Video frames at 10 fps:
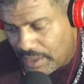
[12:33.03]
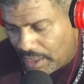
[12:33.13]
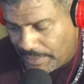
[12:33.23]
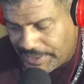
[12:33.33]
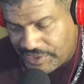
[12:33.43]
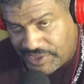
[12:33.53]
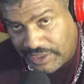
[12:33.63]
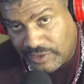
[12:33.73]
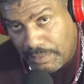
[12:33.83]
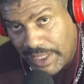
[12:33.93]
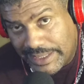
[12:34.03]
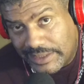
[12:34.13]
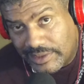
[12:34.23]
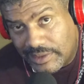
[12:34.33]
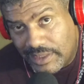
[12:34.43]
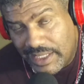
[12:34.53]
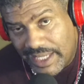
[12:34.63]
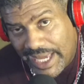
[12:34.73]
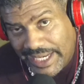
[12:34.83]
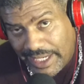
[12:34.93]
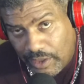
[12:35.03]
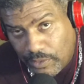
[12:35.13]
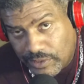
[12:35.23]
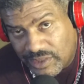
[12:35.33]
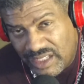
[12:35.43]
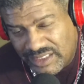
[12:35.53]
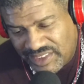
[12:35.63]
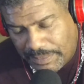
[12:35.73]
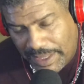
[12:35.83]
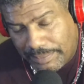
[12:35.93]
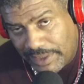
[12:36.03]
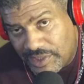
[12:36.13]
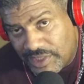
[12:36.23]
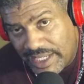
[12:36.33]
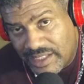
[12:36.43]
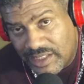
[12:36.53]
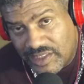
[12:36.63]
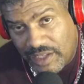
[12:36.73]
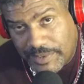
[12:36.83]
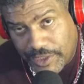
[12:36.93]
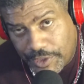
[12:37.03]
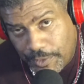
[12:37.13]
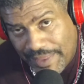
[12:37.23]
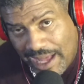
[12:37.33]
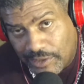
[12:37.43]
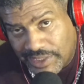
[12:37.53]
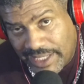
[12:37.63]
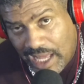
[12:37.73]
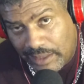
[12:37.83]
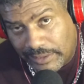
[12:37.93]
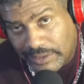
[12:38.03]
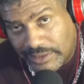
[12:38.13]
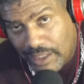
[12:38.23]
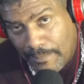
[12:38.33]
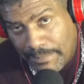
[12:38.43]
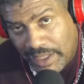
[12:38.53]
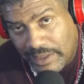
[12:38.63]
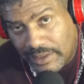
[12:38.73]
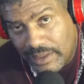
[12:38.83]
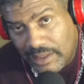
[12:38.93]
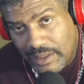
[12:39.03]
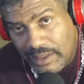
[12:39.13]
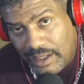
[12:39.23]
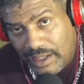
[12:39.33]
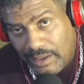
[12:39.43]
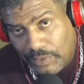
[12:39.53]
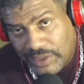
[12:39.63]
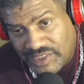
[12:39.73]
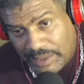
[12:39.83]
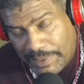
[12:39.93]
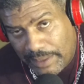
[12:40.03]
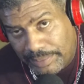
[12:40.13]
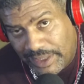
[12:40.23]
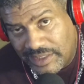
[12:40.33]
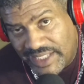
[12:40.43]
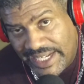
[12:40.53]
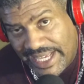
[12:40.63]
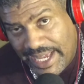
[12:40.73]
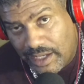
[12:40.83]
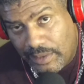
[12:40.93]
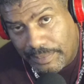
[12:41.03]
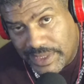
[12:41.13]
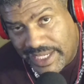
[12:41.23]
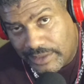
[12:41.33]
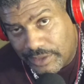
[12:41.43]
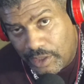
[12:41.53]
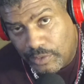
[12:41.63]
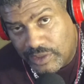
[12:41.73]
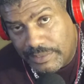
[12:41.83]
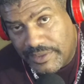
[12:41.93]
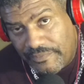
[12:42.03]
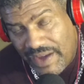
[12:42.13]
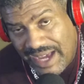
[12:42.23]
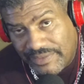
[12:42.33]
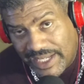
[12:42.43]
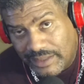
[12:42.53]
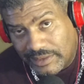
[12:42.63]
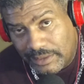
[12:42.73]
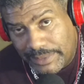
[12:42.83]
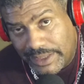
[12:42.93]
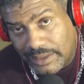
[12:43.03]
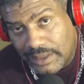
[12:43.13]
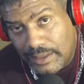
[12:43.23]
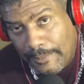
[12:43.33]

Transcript: up to 6 months. And it goes, Sick Pay Plus is up to $2,000 a month with Sick Pay Plus. And income protector goes up to $5,000 a month.